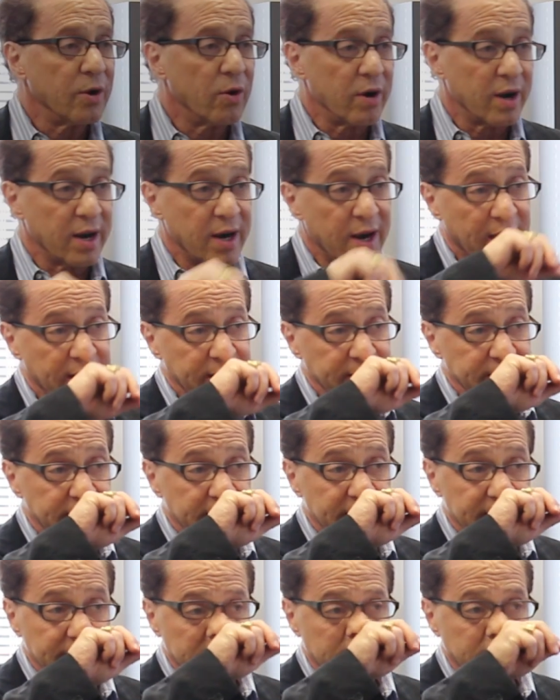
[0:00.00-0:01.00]

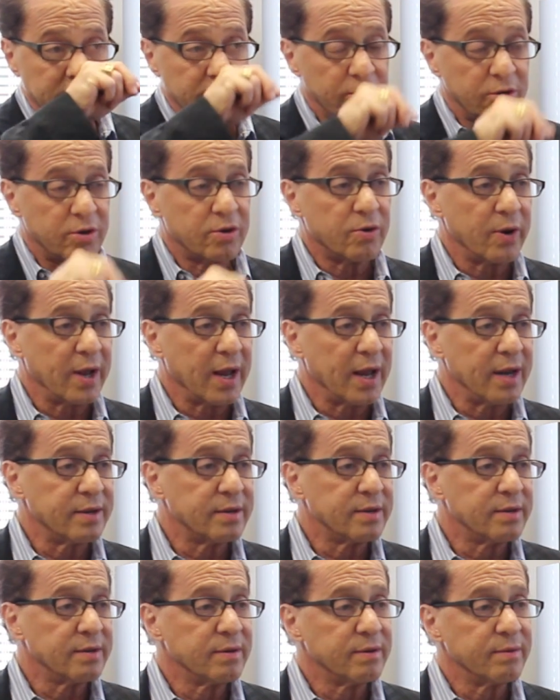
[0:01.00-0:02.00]
organized to create
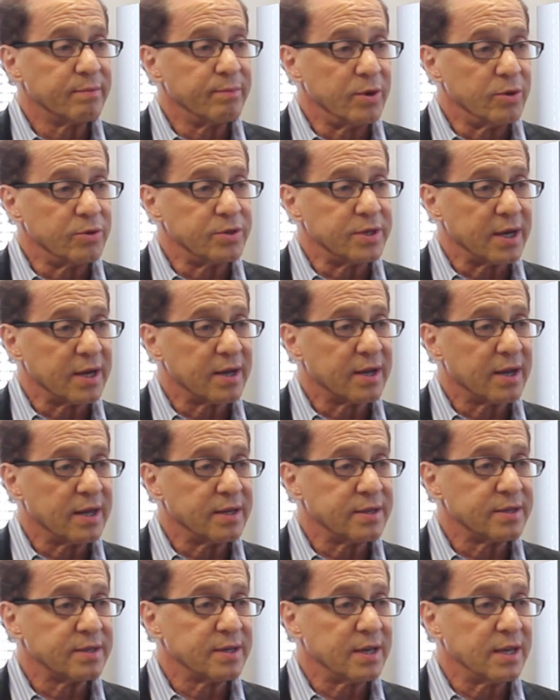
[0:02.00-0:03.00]
music
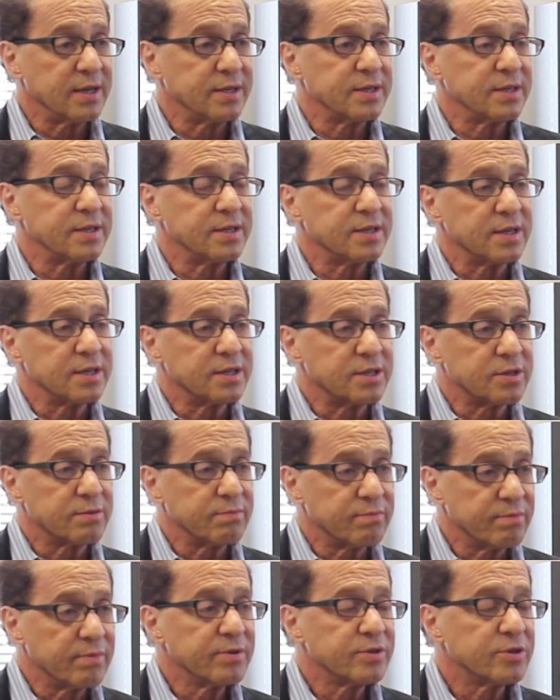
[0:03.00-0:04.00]
as its
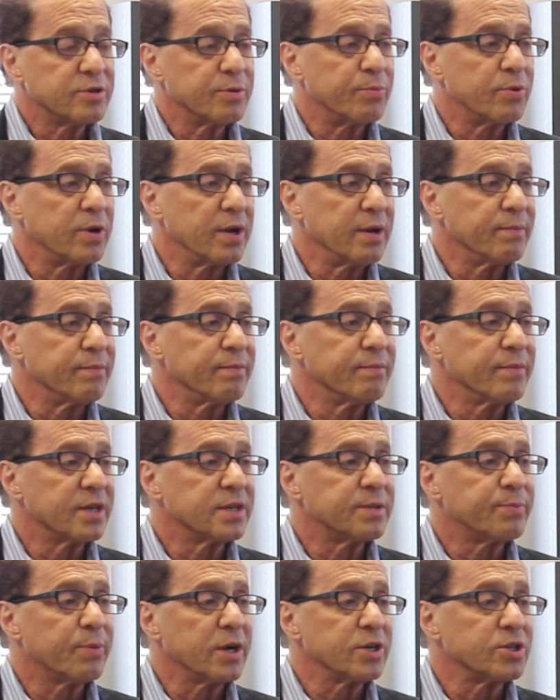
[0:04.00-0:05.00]
supreme
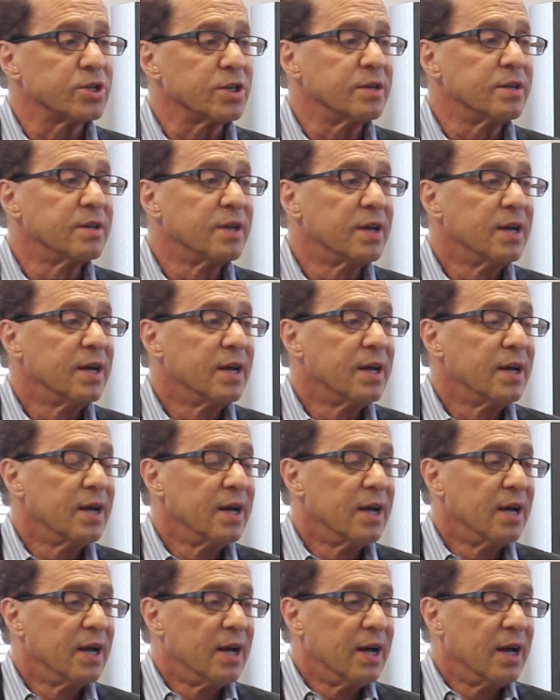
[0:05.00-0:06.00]
expression.
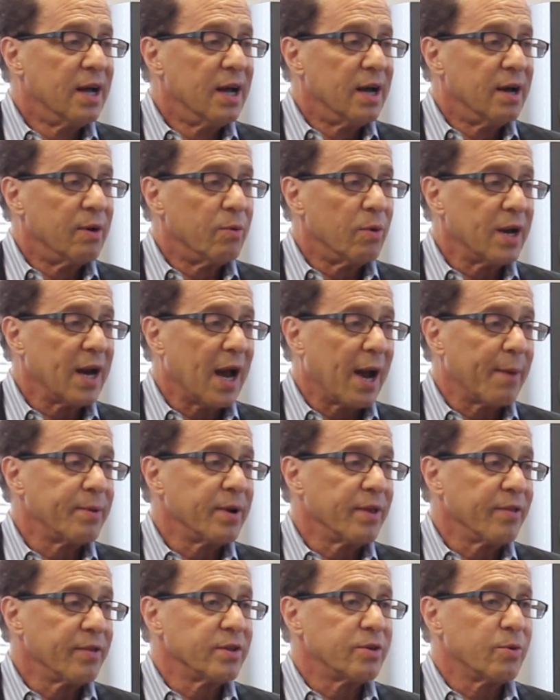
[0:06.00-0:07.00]
What
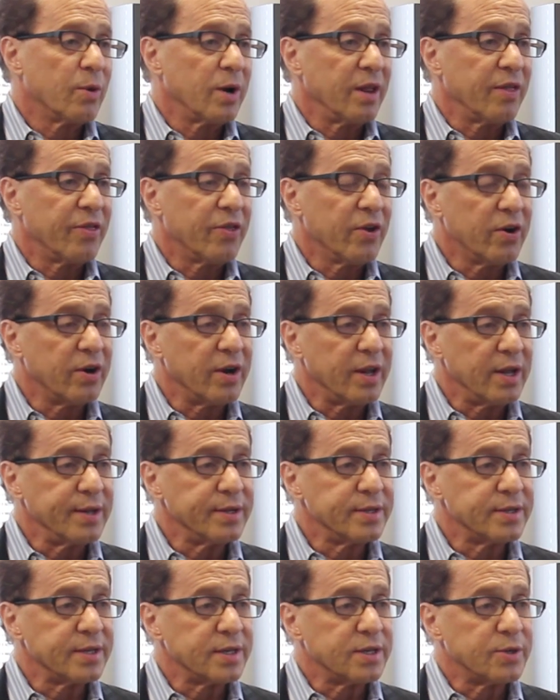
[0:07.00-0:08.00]
happened in the
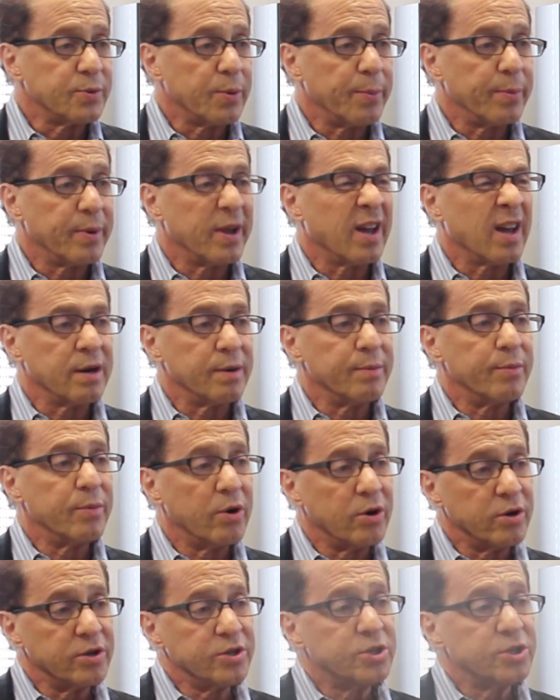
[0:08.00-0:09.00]
2030s is we began to
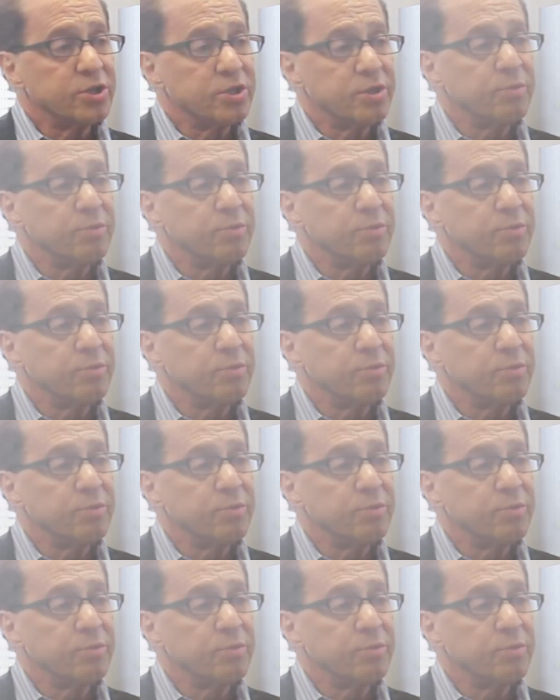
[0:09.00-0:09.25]
merge